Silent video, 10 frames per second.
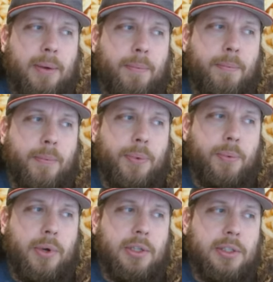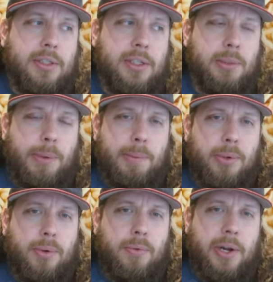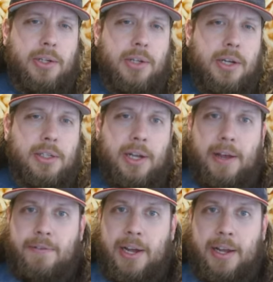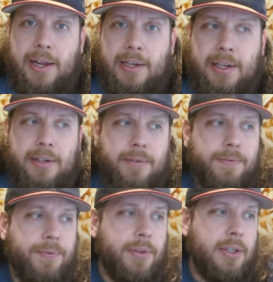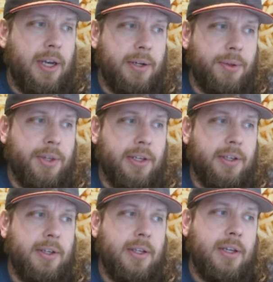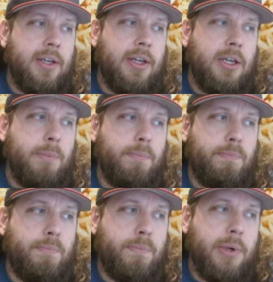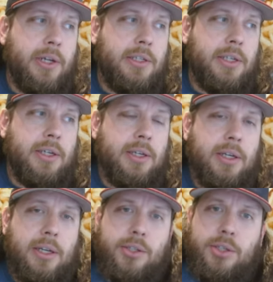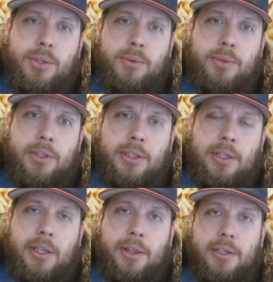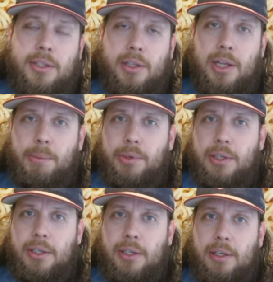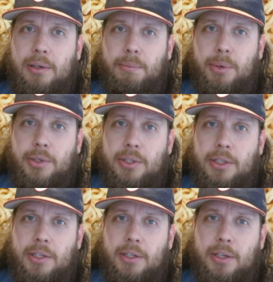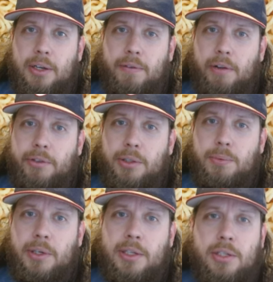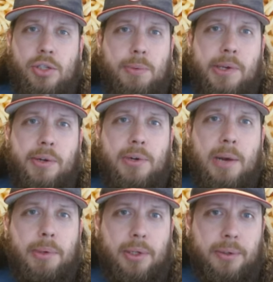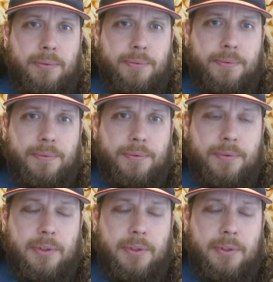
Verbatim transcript: Um, one's because it has the peppercorn ranch sauce that I have not had yet, I don't think. But uh, also, the celebrity person involved in this one is Jimmy Garoppolo.